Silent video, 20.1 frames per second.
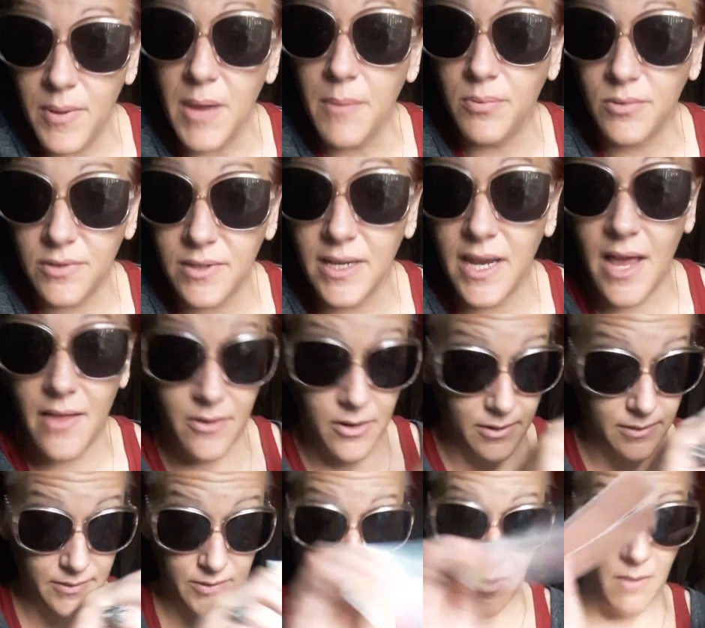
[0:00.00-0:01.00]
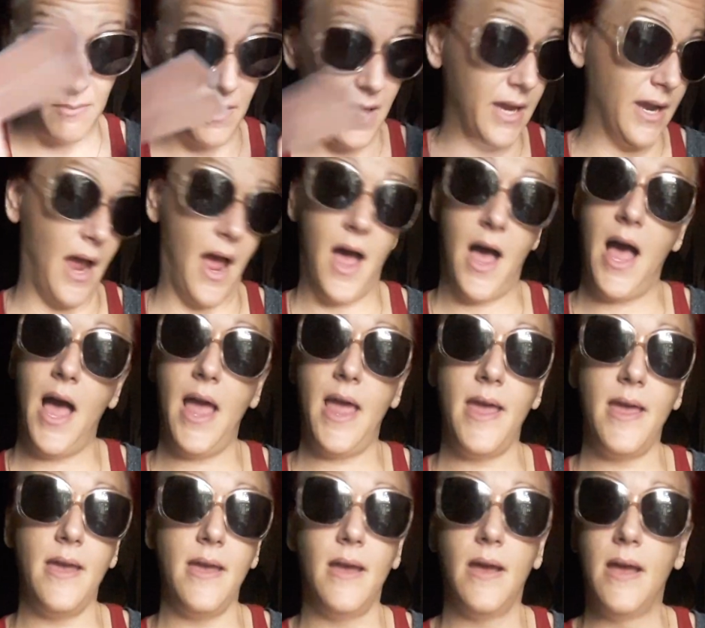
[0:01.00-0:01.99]
people together. So I'm like,
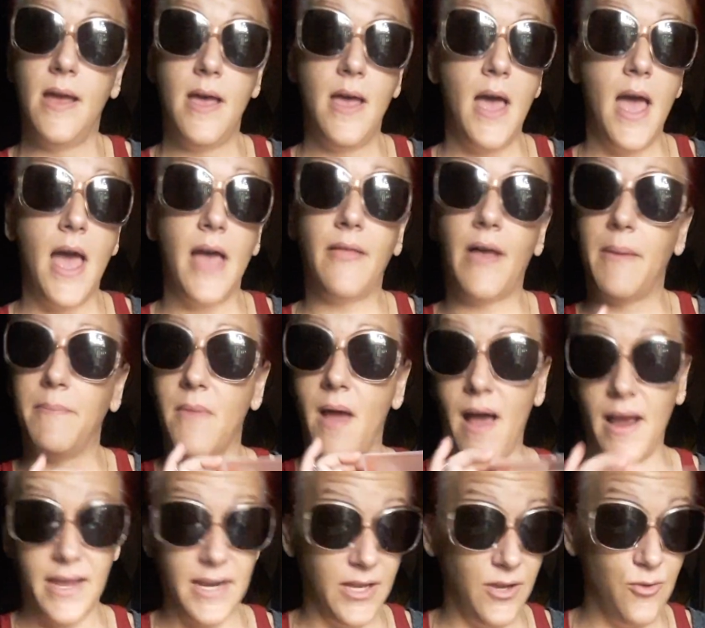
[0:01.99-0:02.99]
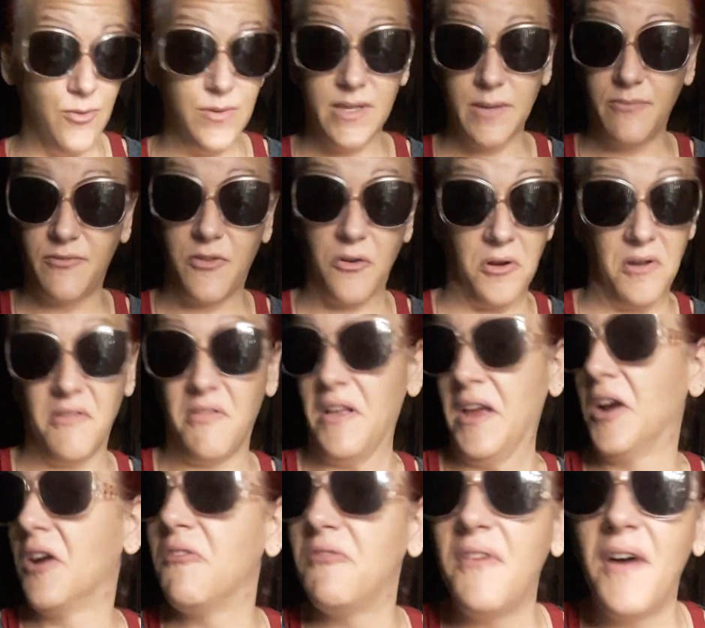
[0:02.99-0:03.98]
I'm not going to use them for
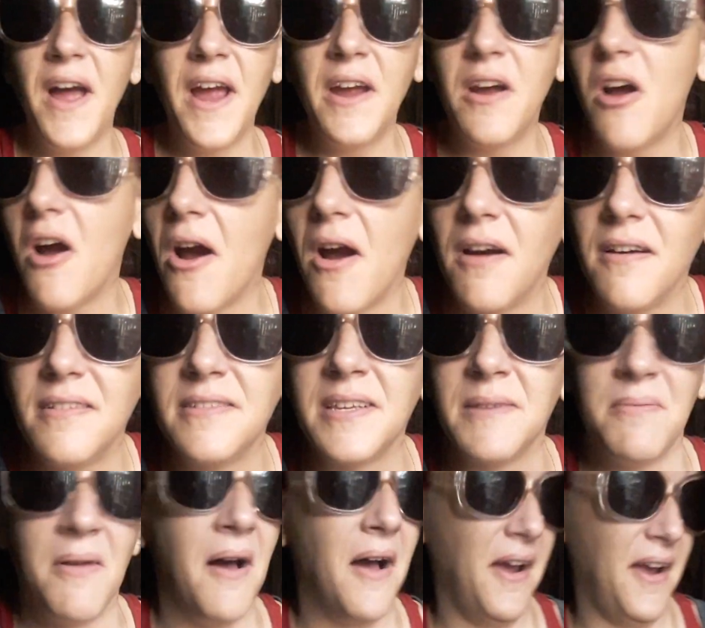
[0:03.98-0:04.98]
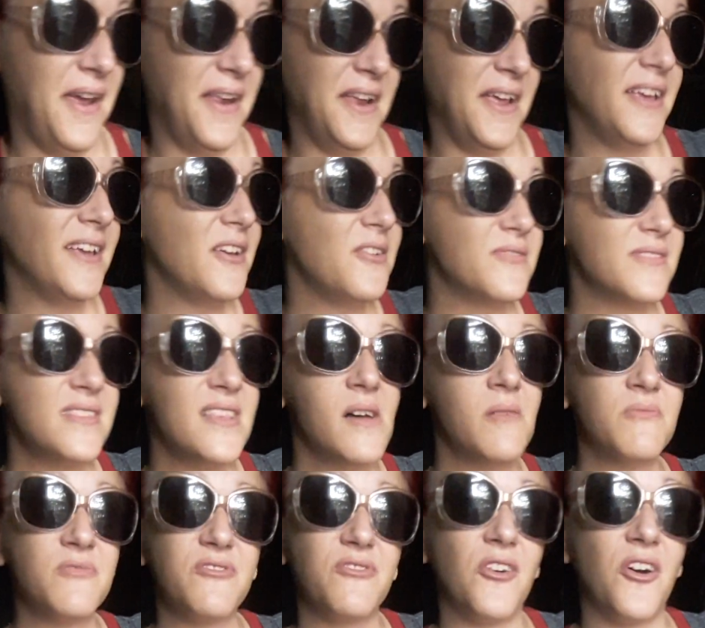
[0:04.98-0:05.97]
clarifying cards. I'm not going to use
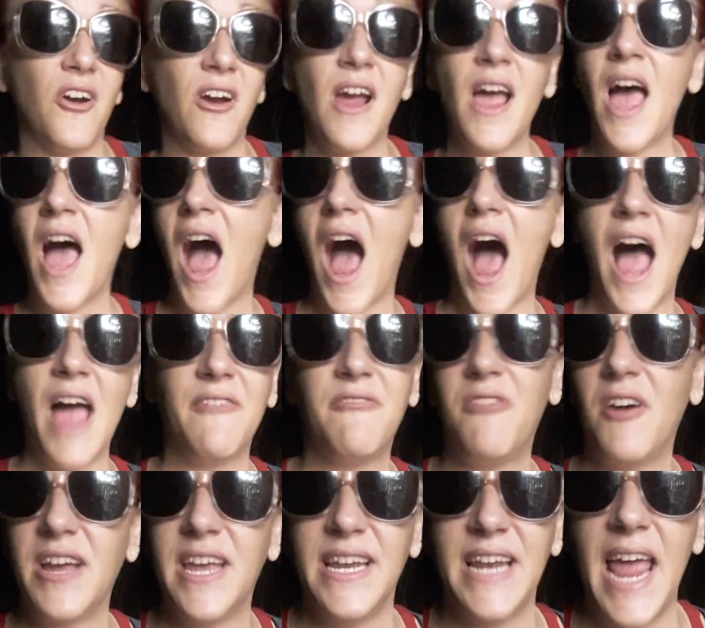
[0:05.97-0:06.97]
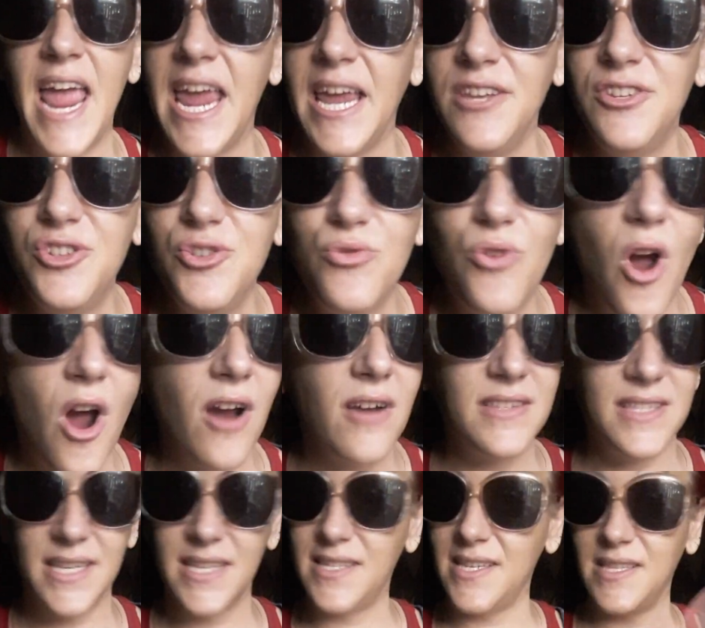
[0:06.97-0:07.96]
them for I fucking hate you
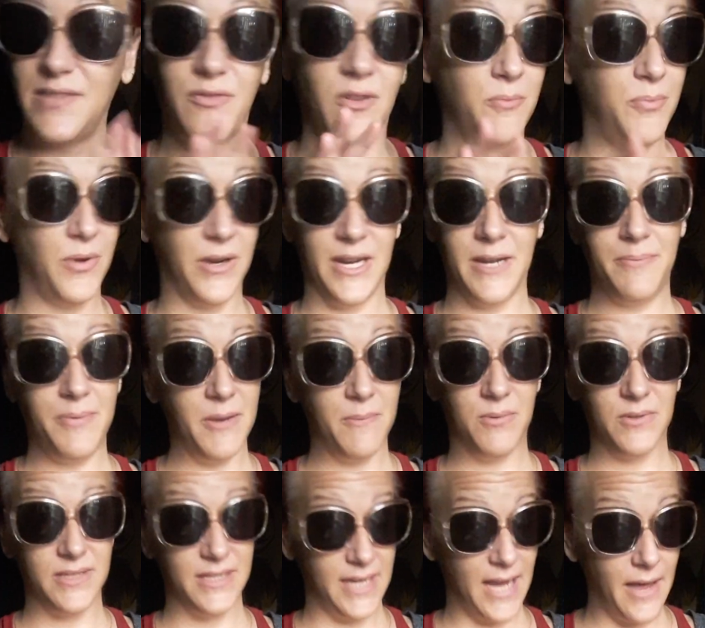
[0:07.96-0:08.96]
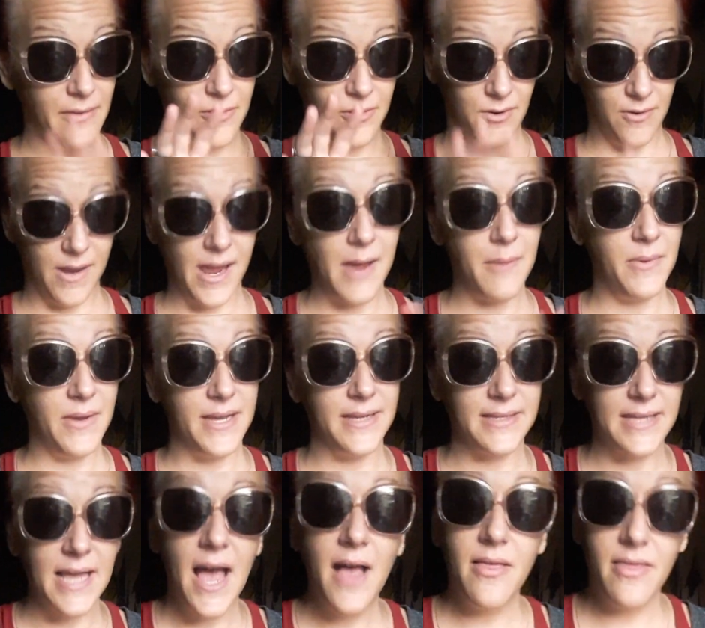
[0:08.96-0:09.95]
cards. This is for bringing people together, okay?
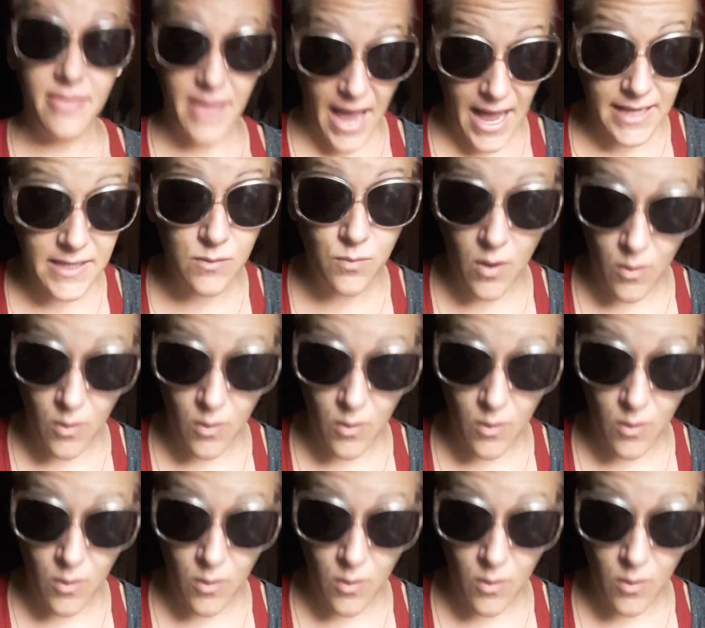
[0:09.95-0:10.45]
Because that's